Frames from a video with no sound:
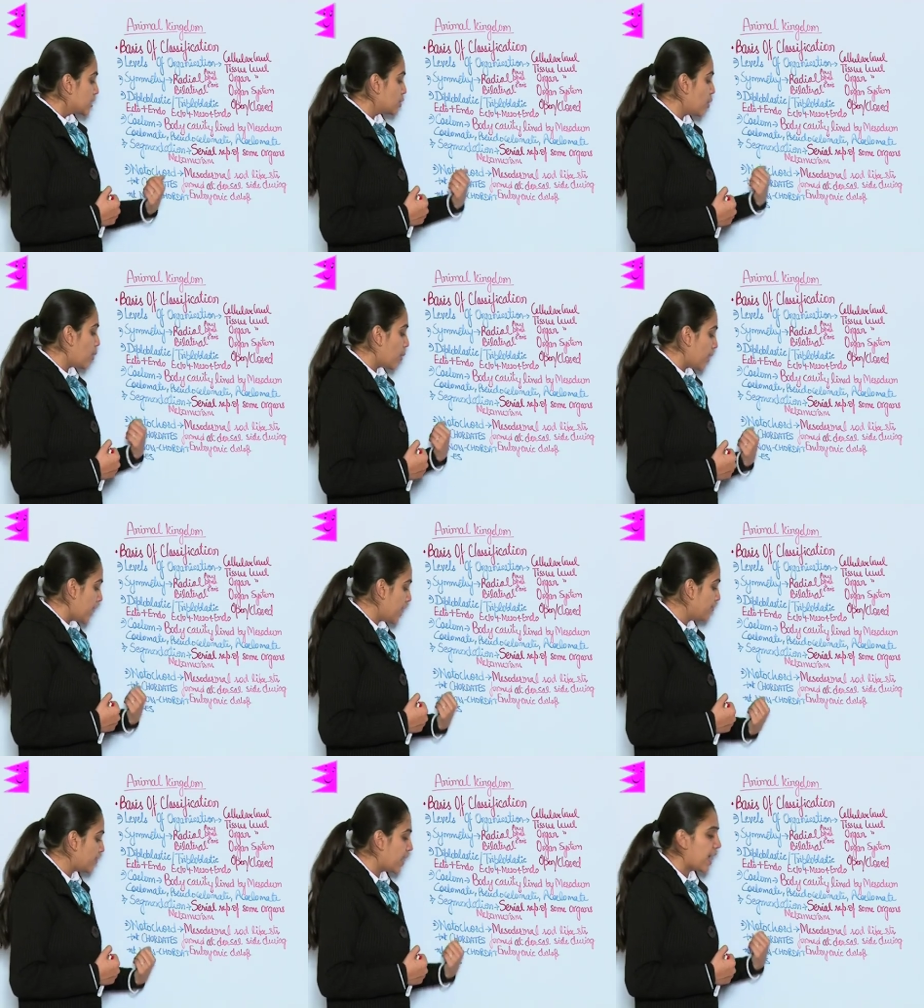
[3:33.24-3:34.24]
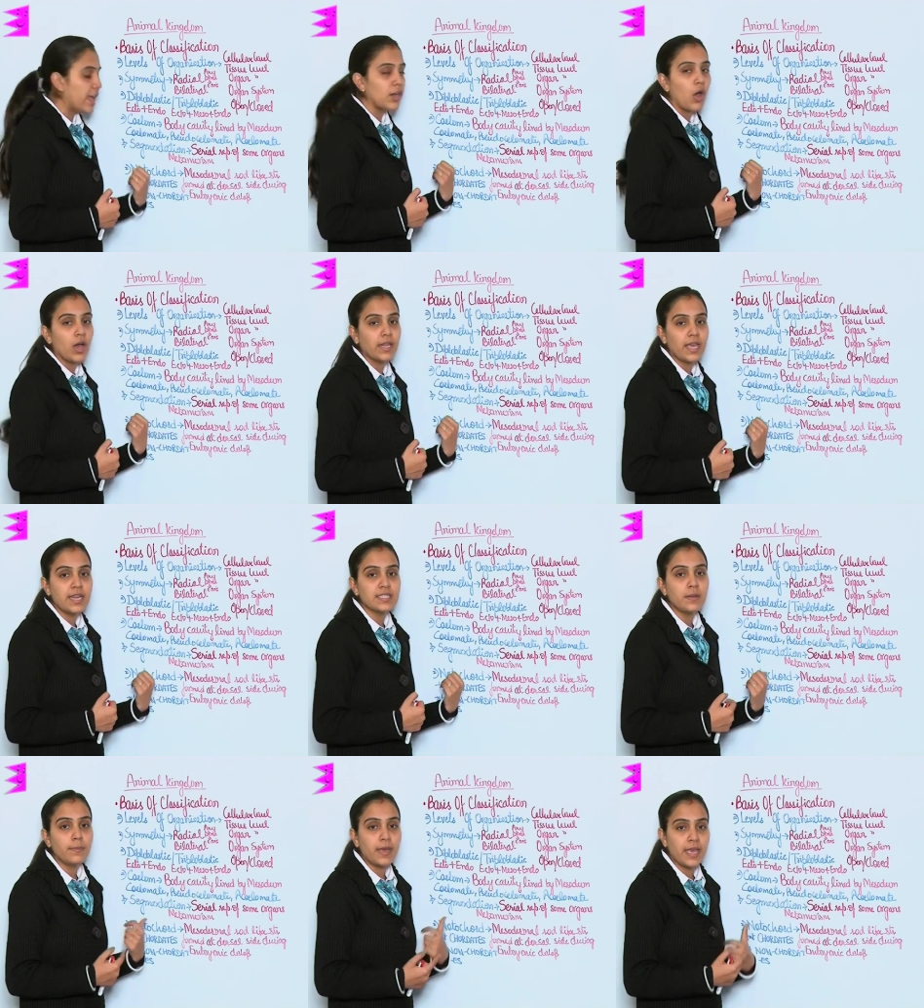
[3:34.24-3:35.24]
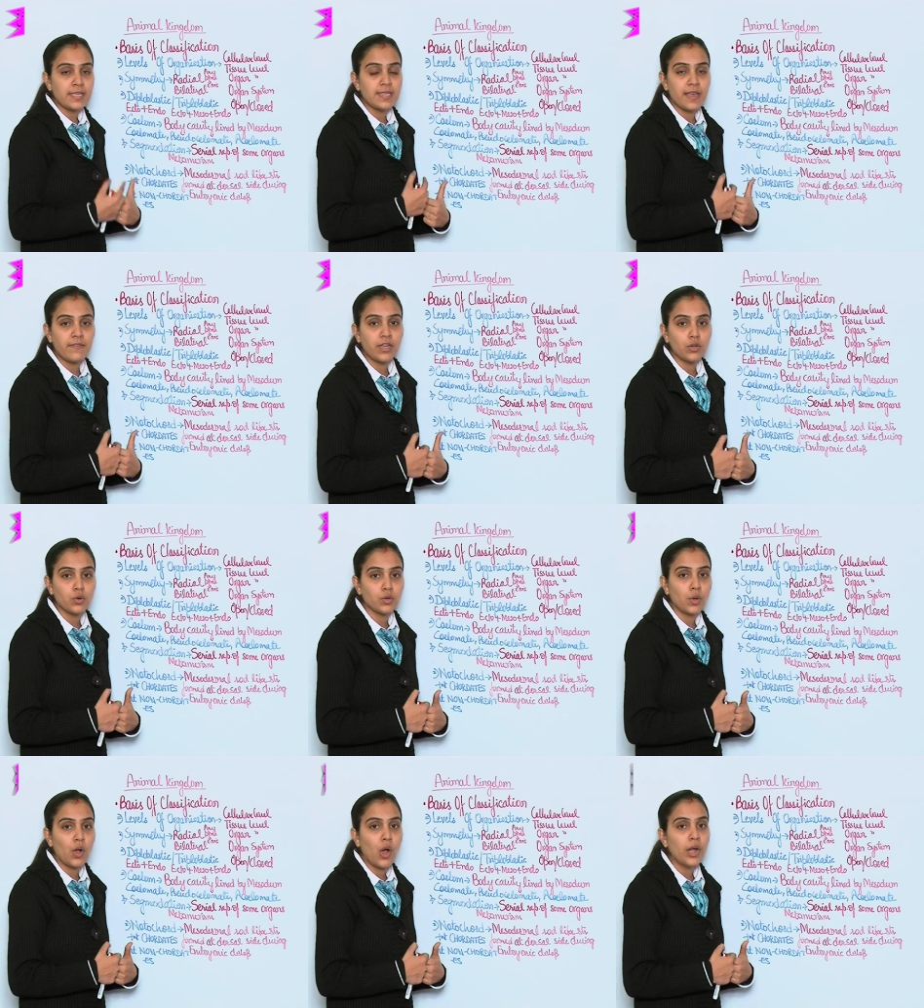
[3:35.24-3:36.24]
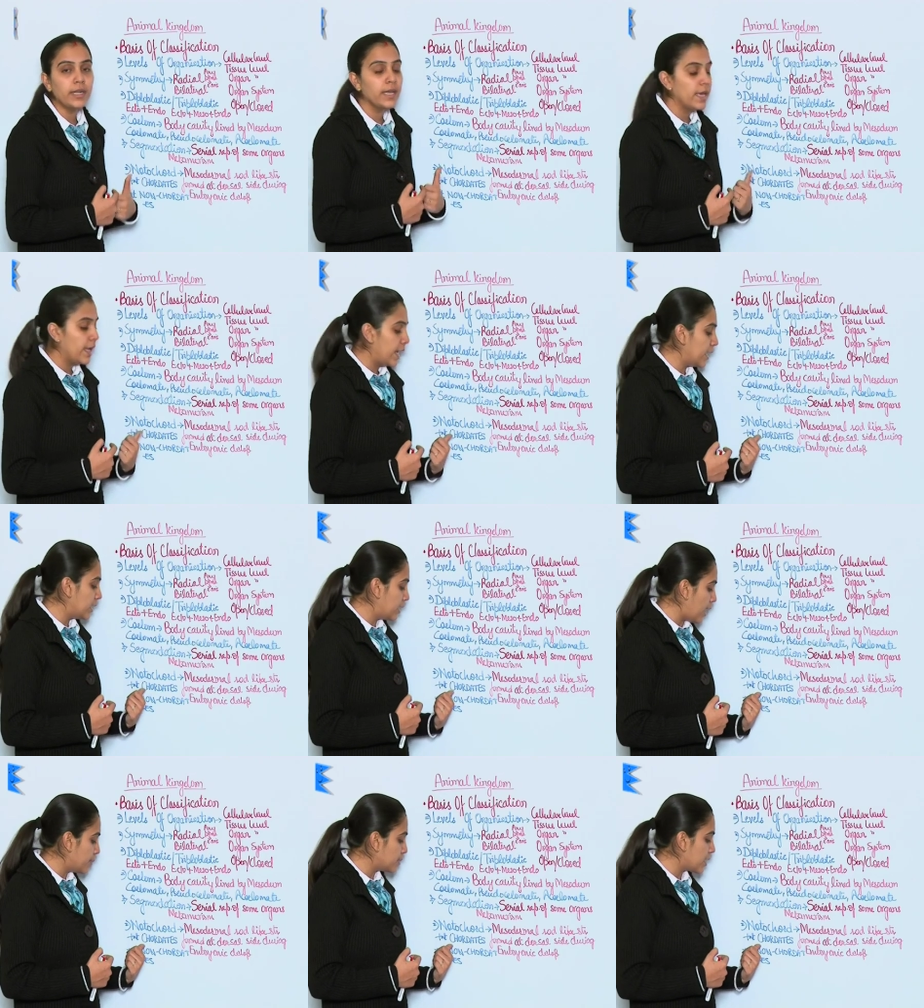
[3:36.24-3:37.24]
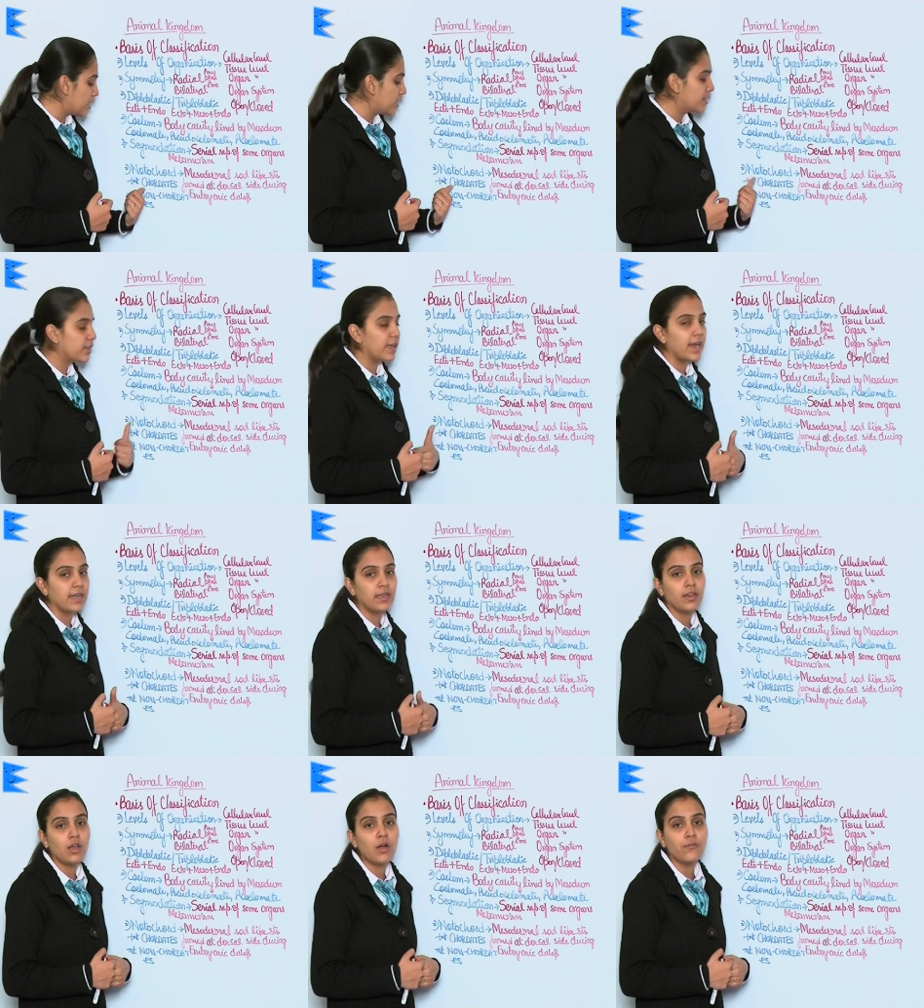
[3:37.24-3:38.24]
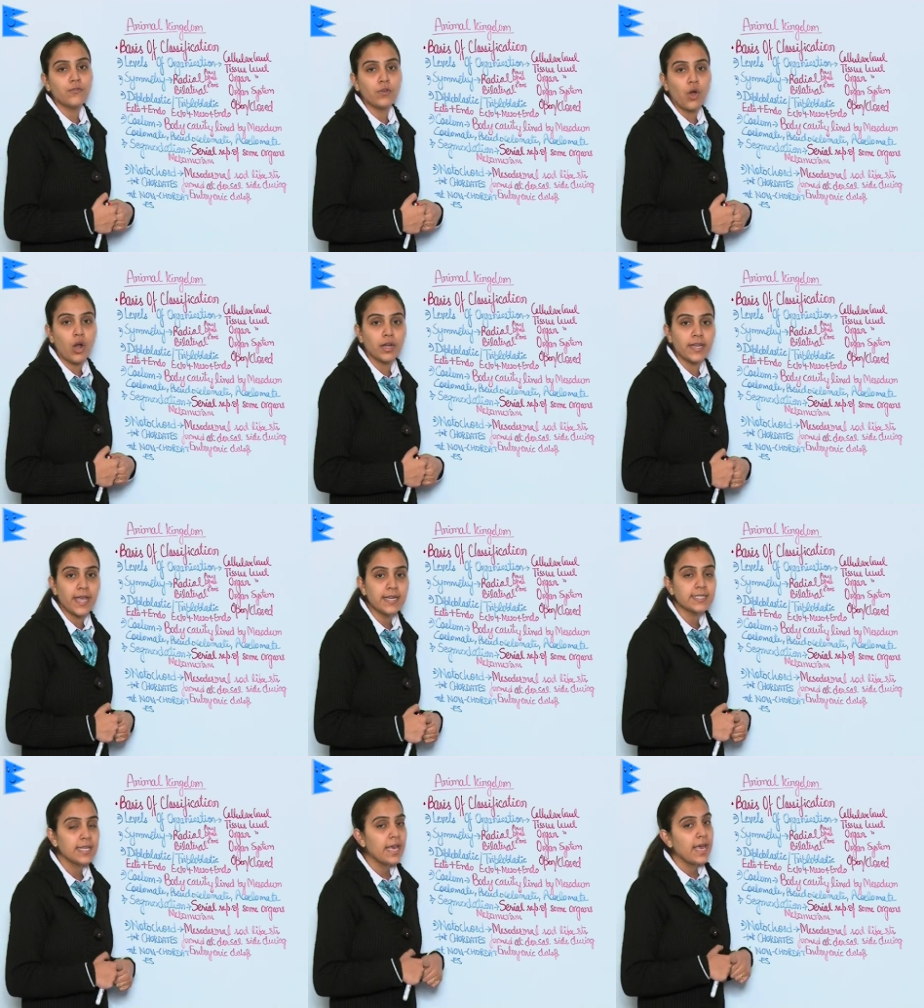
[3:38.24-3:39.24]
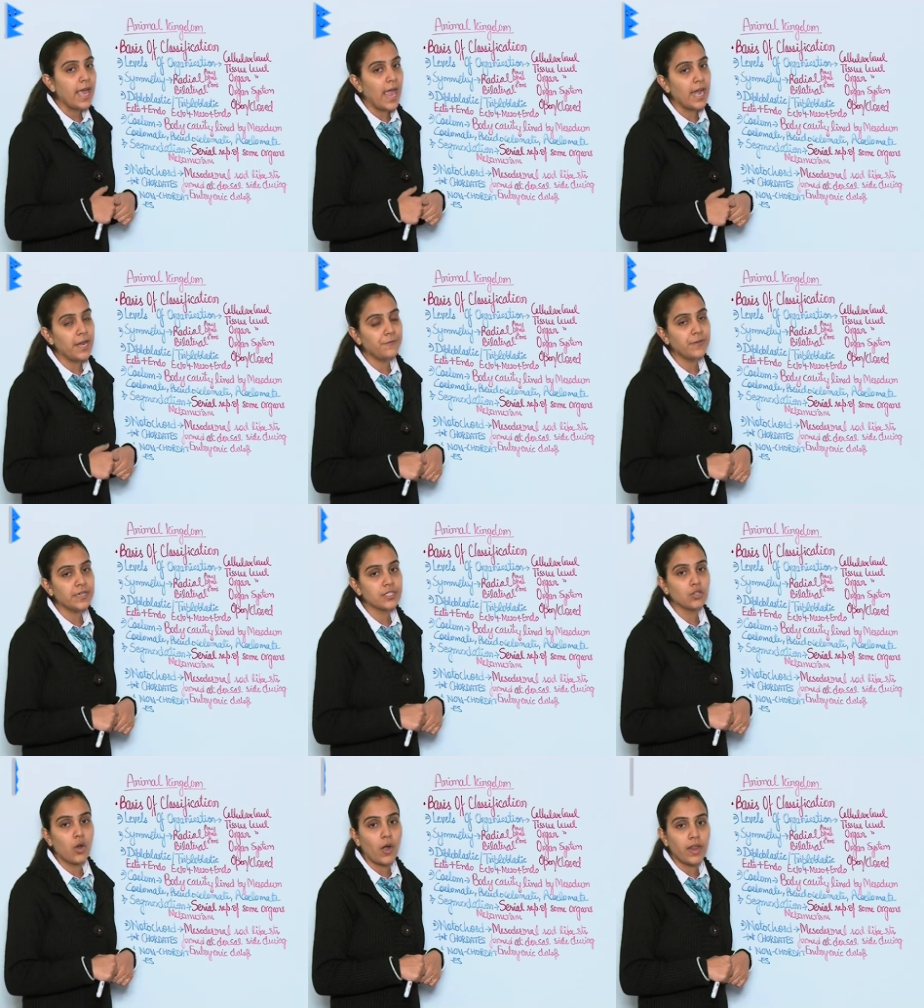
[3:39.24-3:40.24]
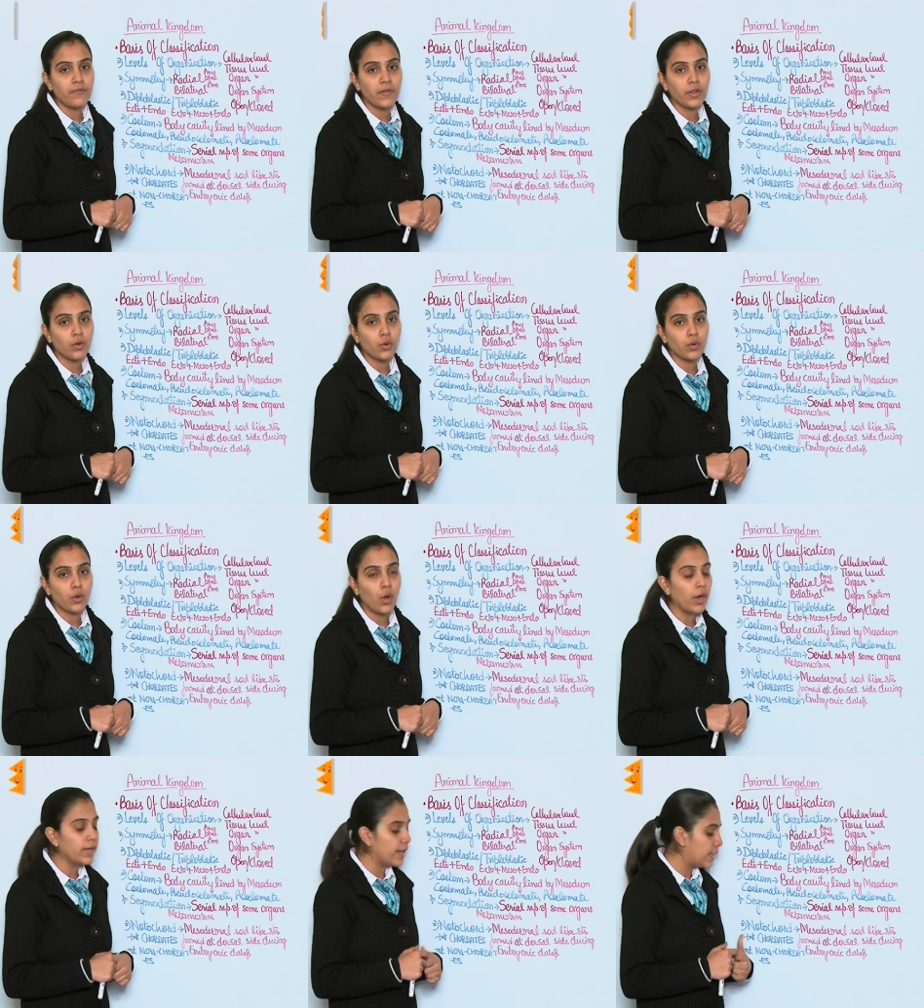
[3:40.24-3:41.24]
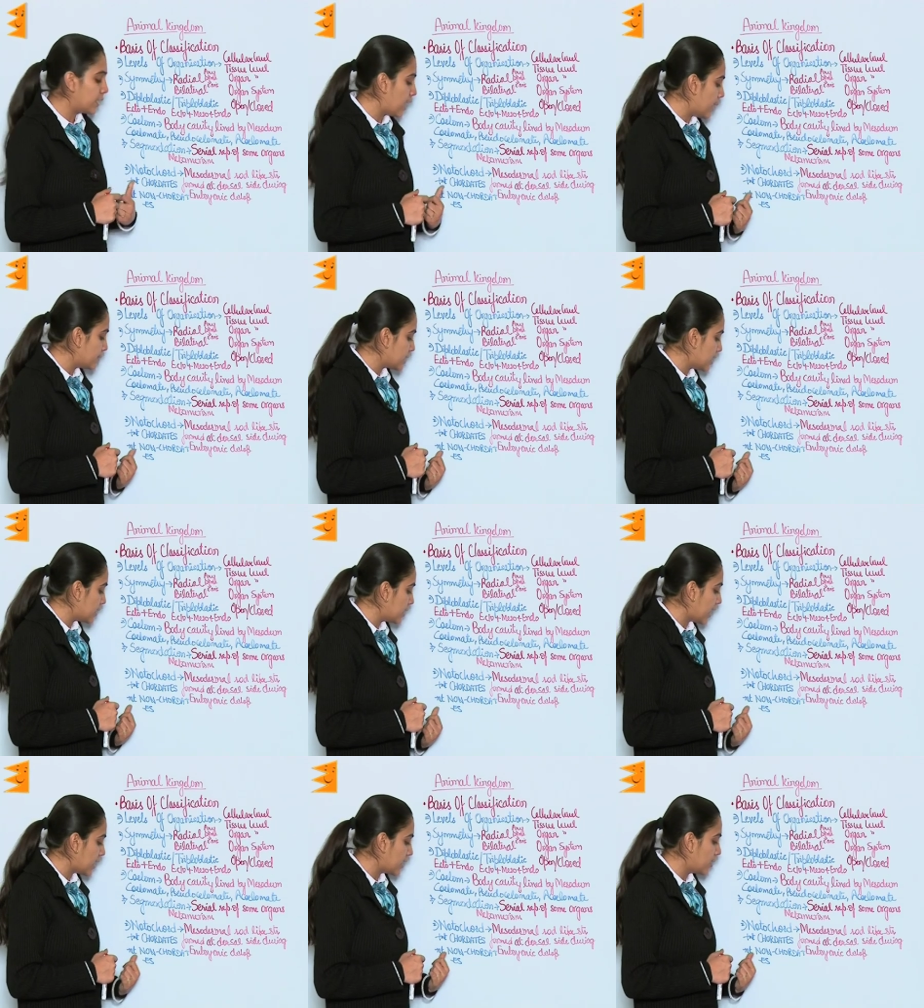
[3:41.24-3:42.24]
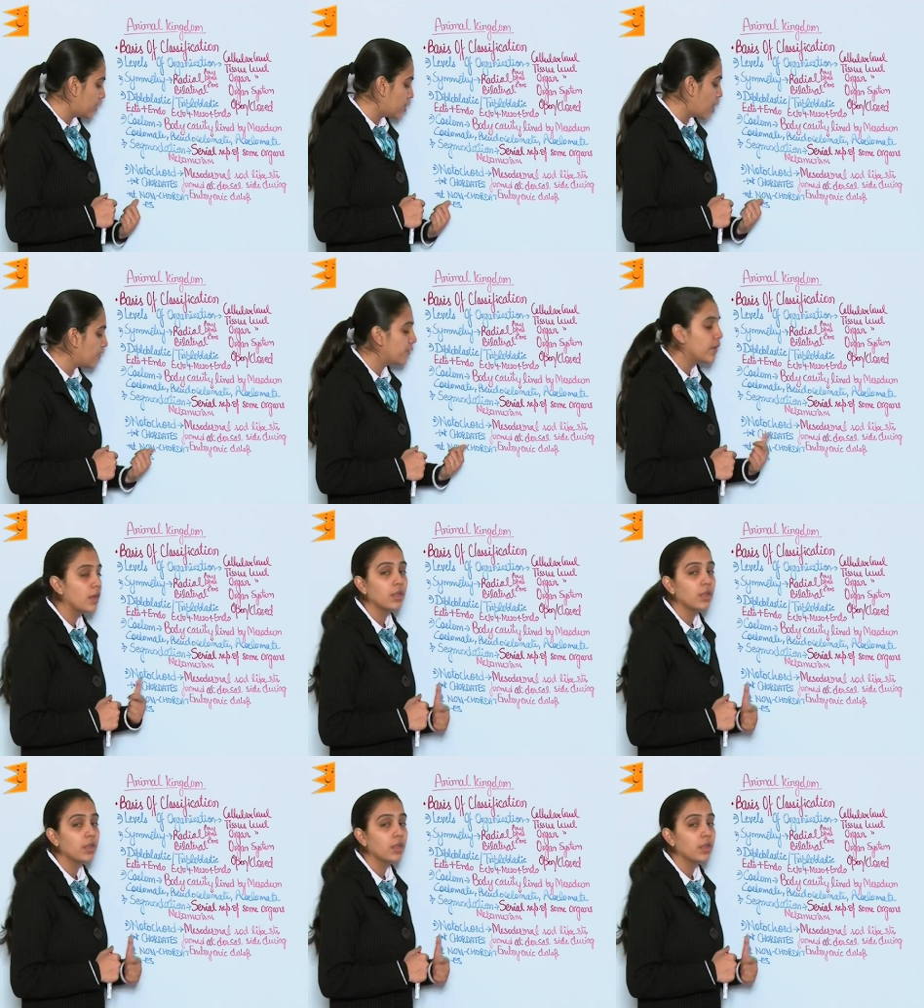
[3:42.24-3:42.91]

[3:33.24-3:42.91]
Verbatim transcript: So if an organism is having notochord, it comes under the category of chordates, and if it's not having notochord, it comes under the category of